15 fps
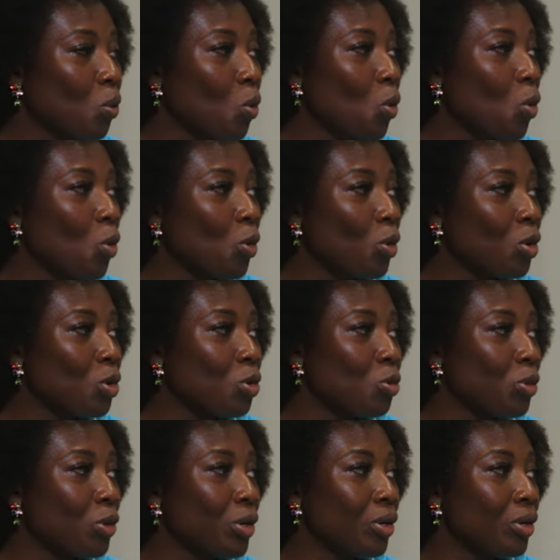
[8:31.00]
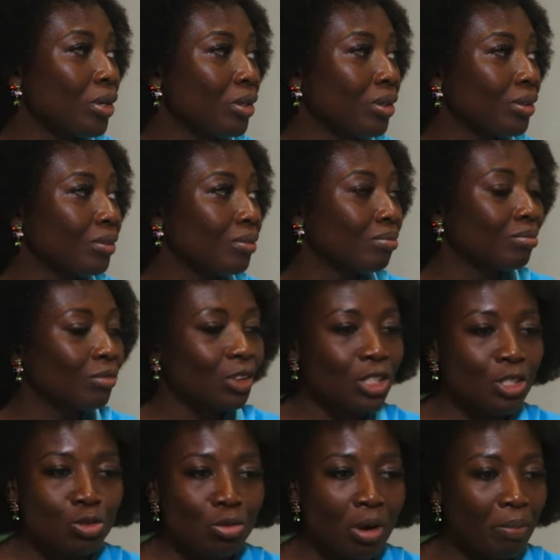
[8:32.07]
Or you were
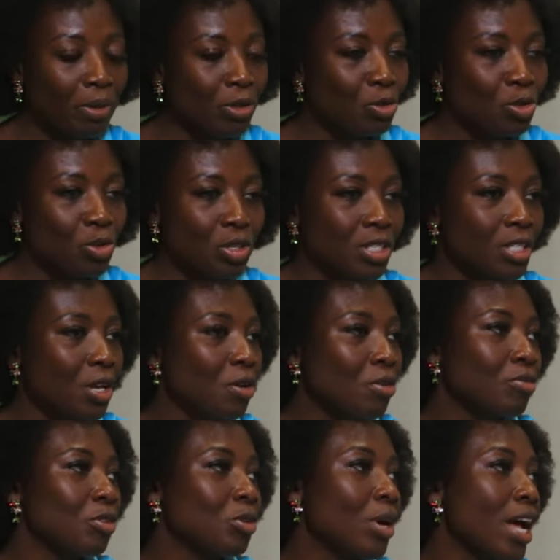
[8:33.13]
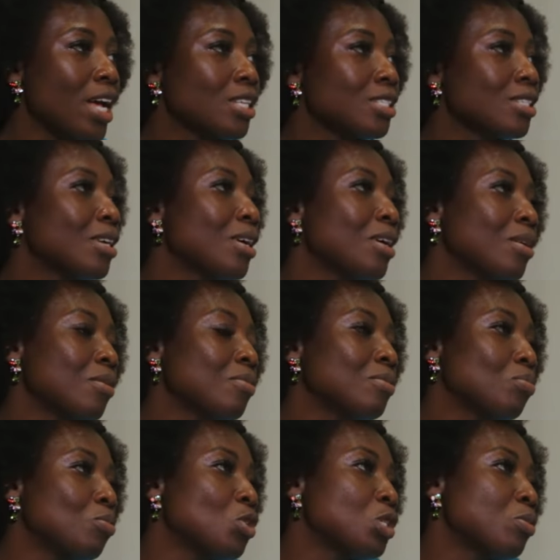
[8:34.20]
just rapping to yourself, you know, as
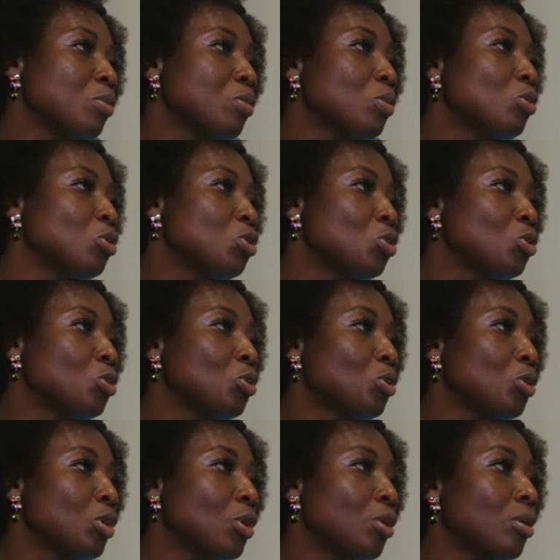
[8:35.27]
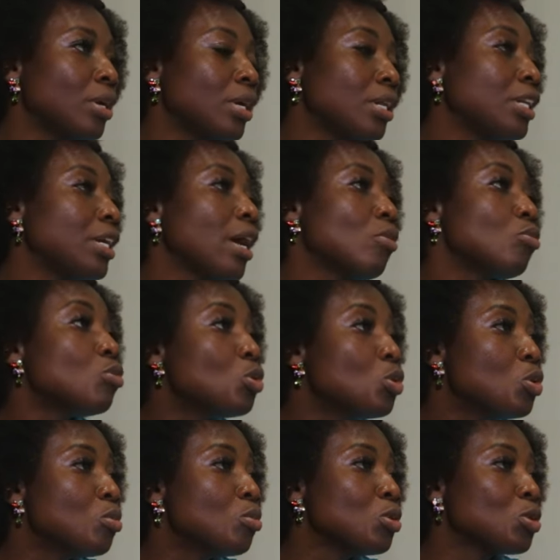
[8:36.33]
most people would do in their
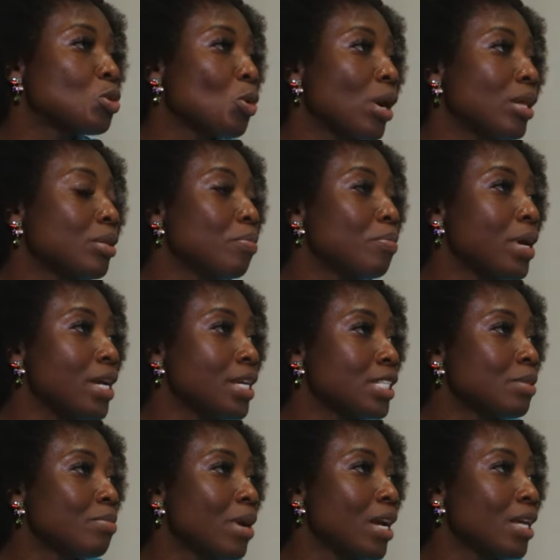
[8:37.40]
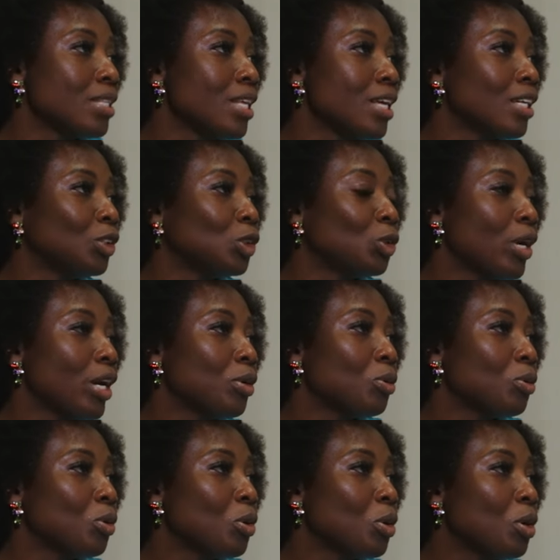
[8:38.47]
rooms or at the basement and trying
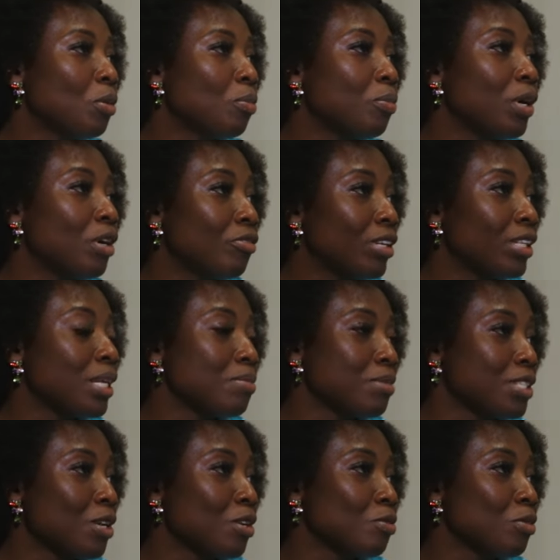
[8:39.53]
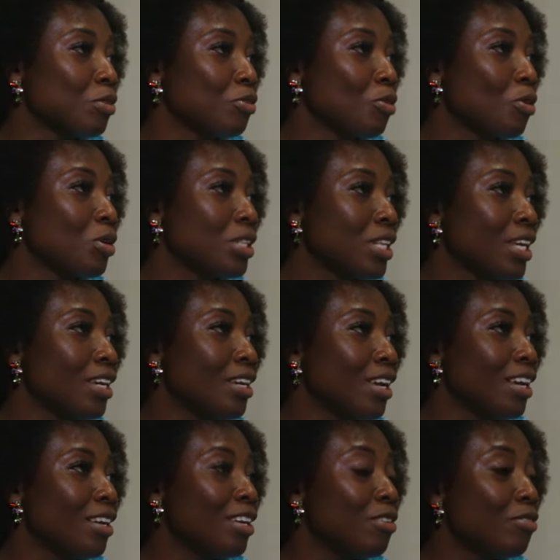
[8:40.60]
to perfect themselves before
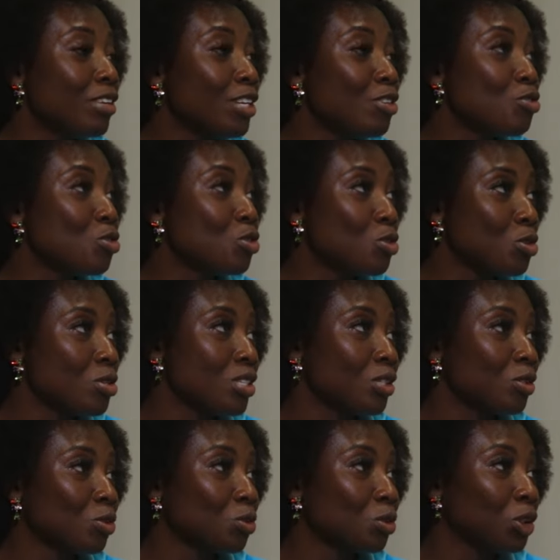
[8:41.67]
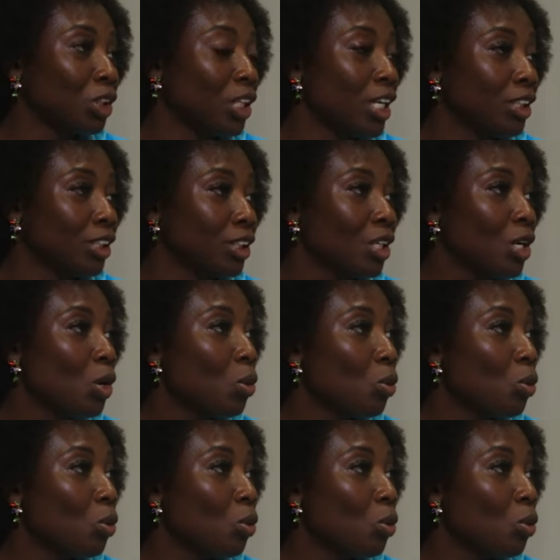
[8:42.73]
they even introduce it to church?